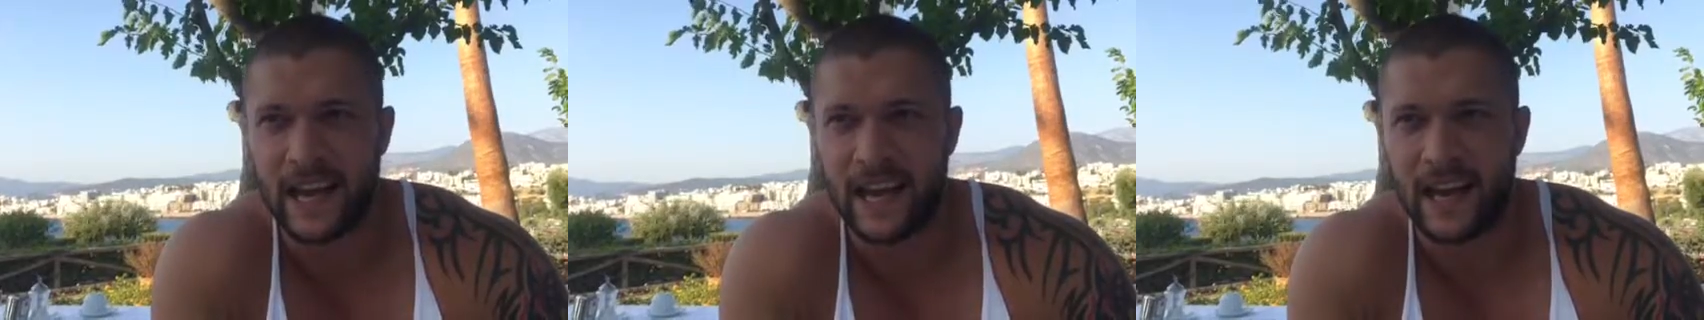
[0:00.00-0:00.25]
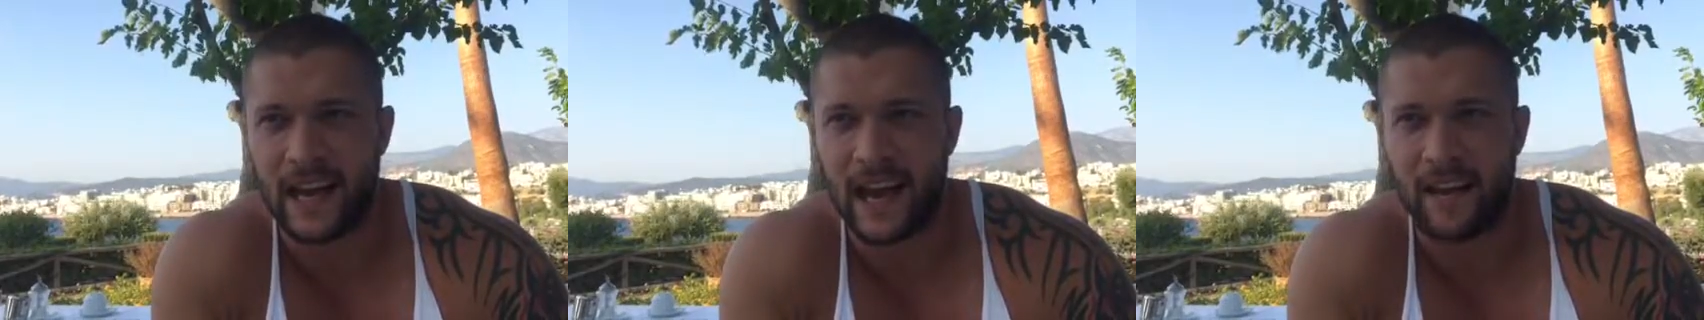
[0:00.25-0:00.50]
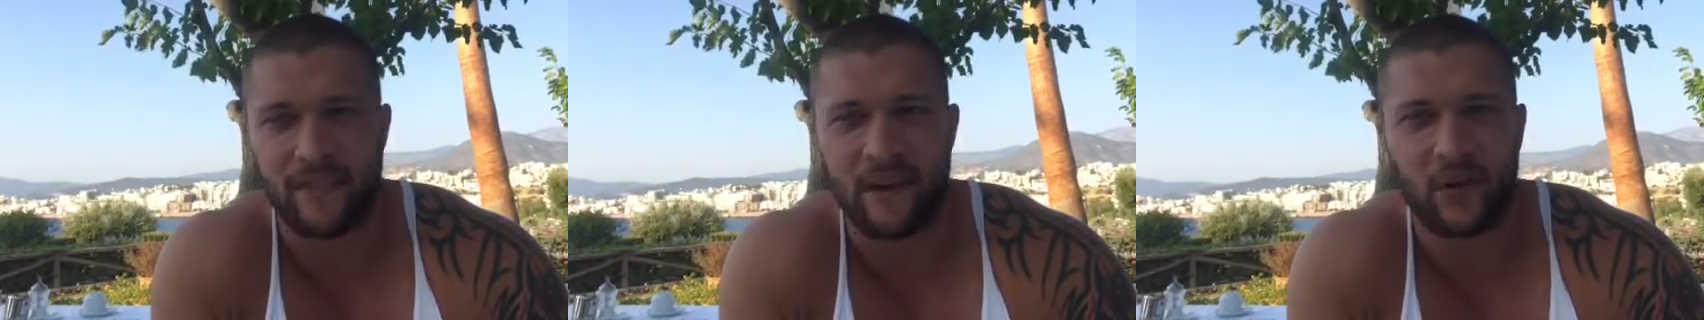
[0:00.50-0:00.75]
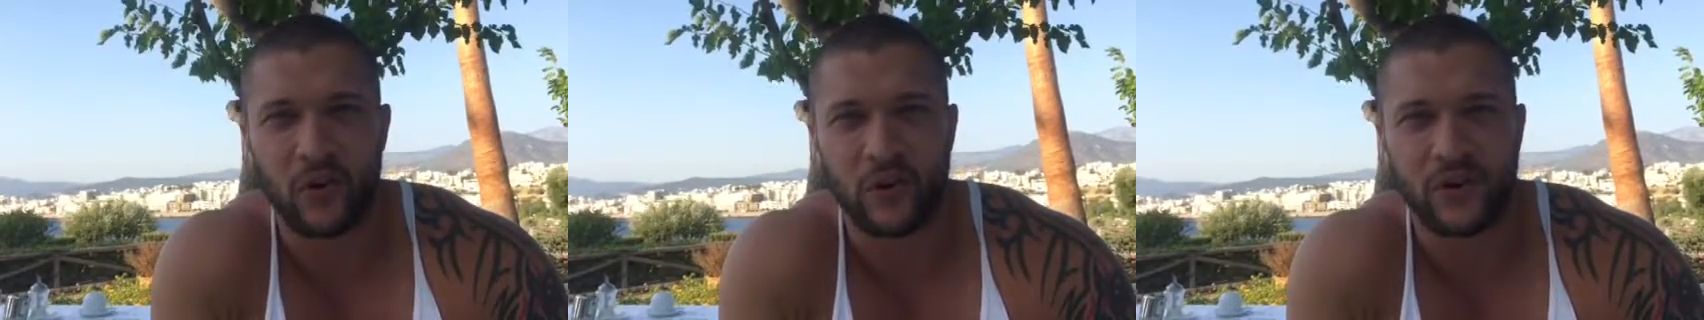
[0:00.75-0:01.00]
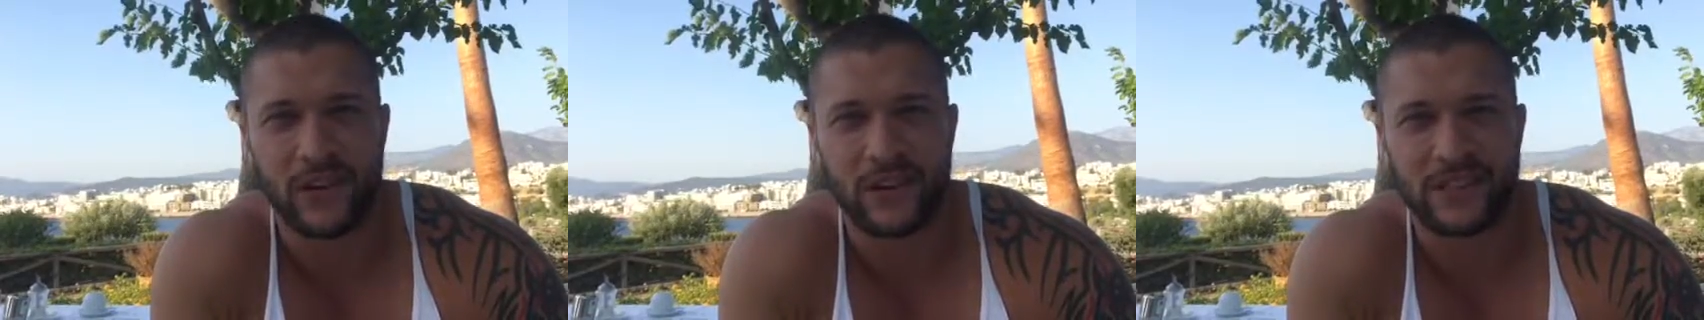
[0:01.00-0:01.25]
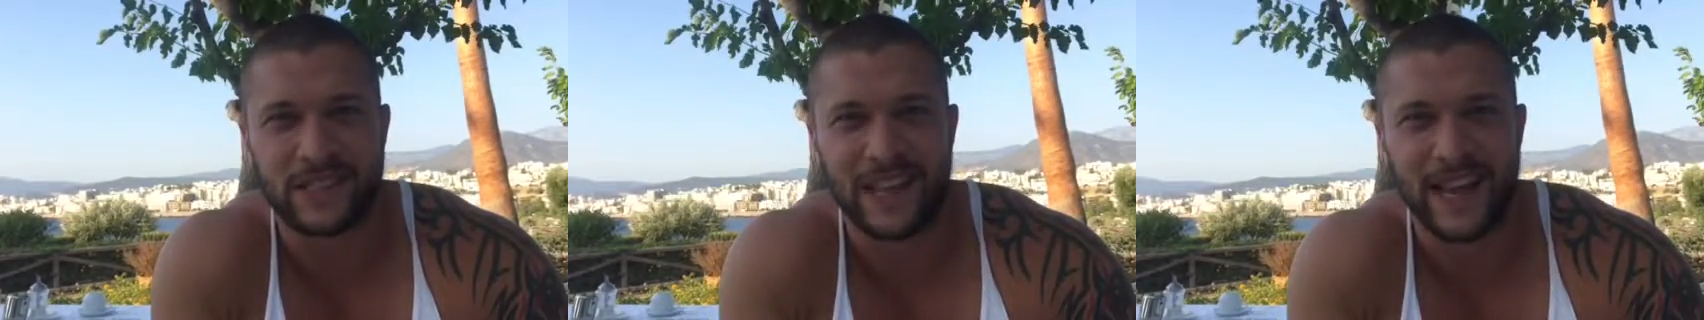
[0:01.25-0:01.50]
Uh, I've never heard
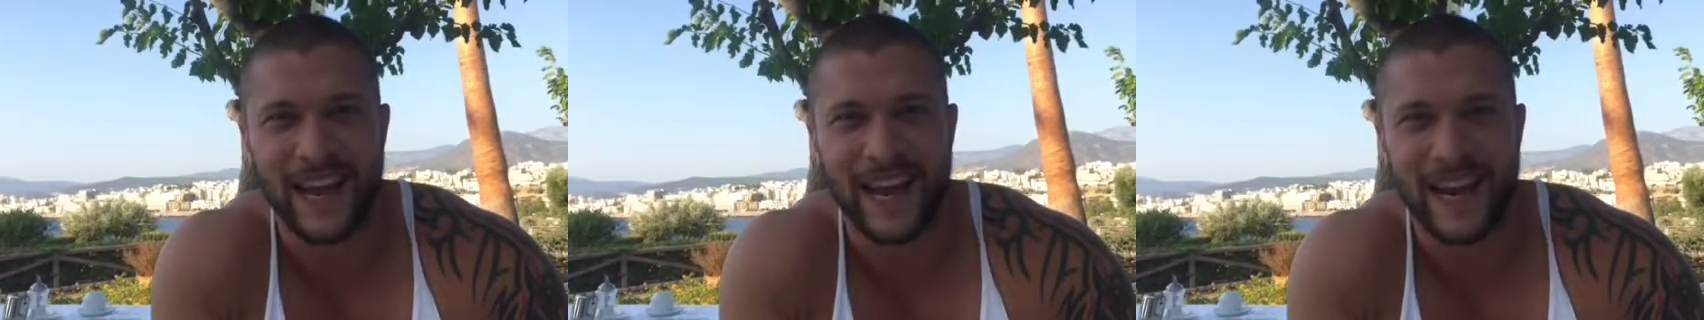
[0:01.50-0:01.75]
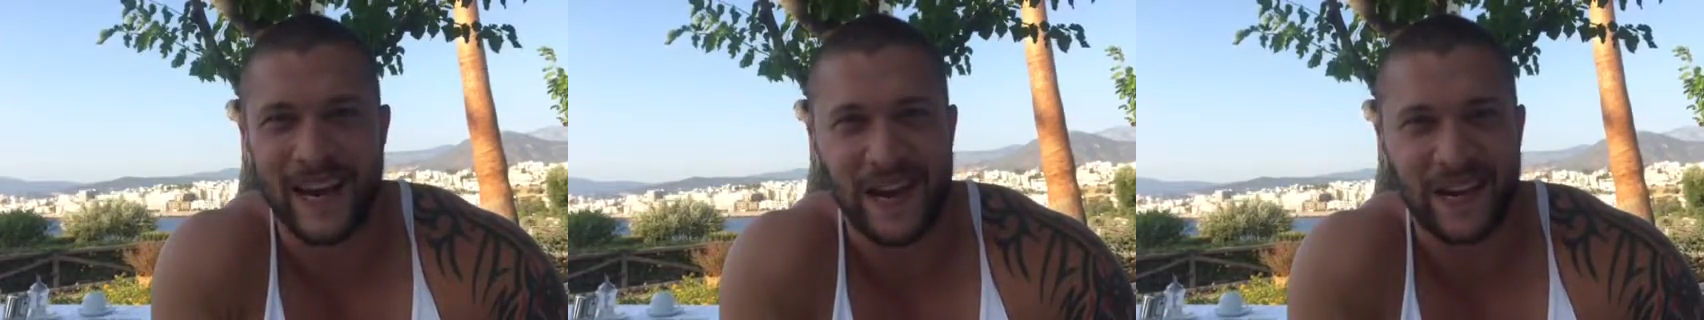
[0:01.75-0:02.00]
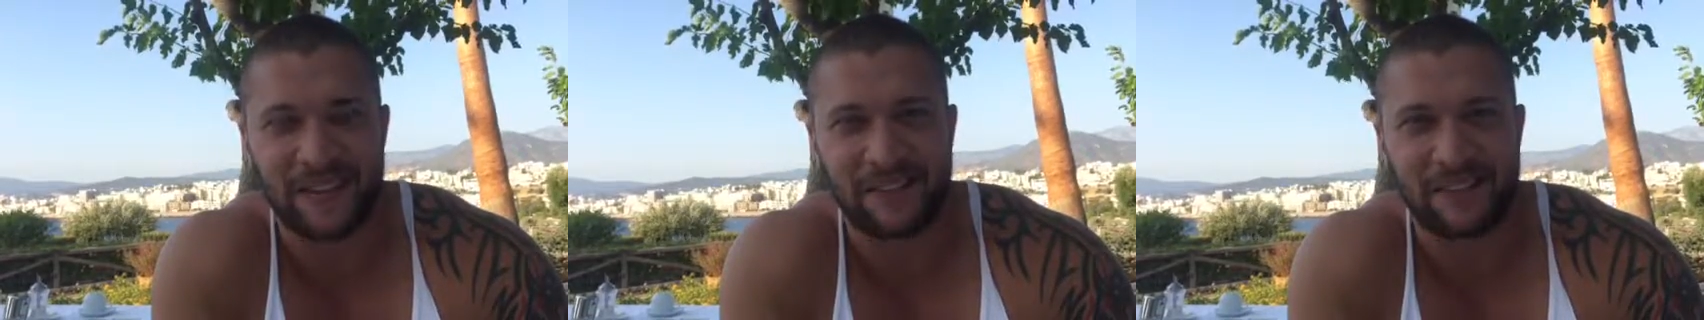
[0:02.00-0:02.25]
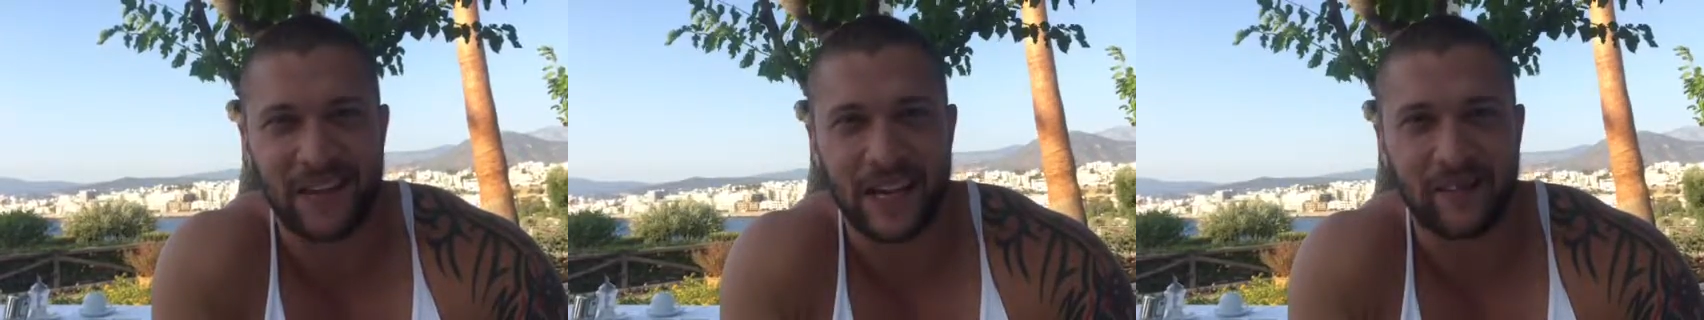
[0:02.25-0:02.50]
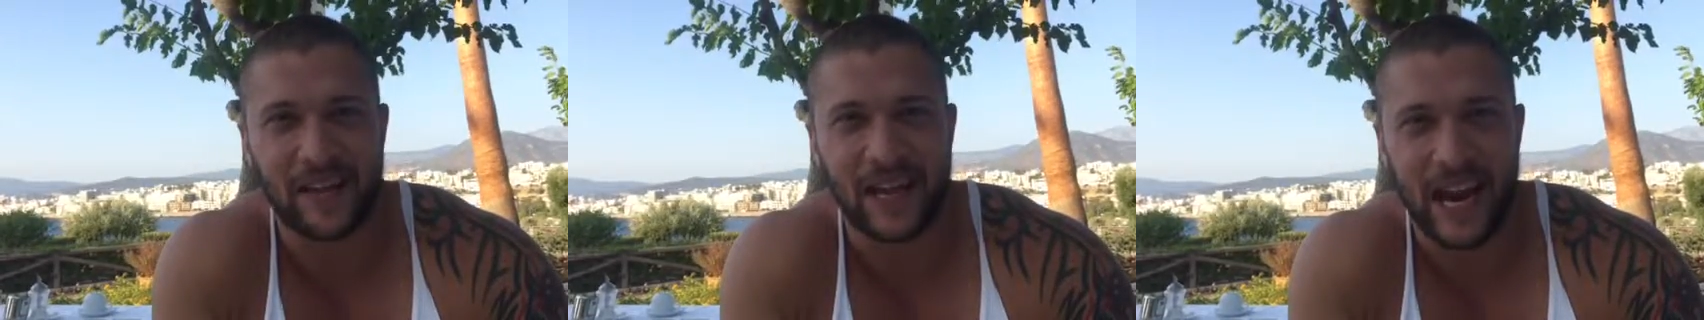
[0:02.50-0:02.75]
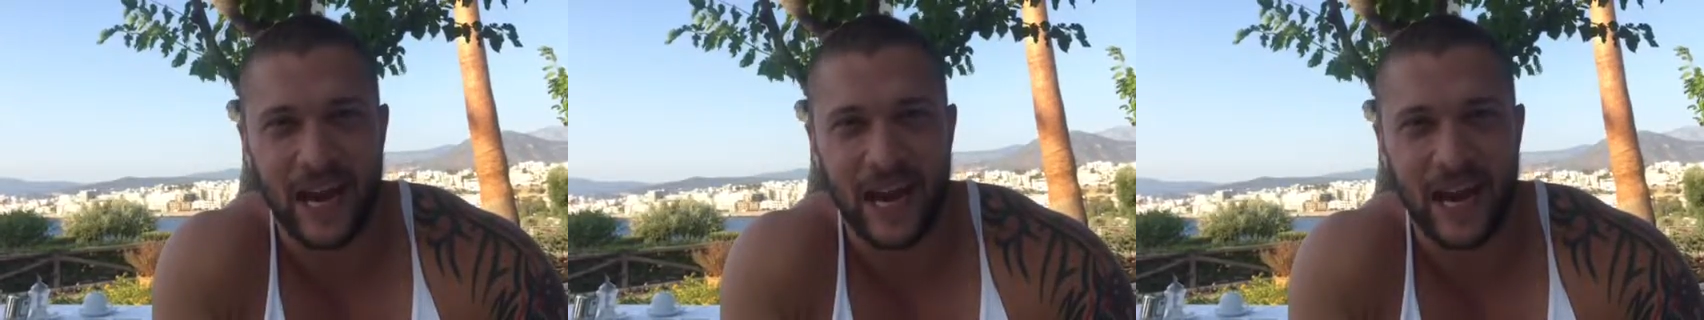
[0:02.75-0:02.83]
Jared say a negative thing about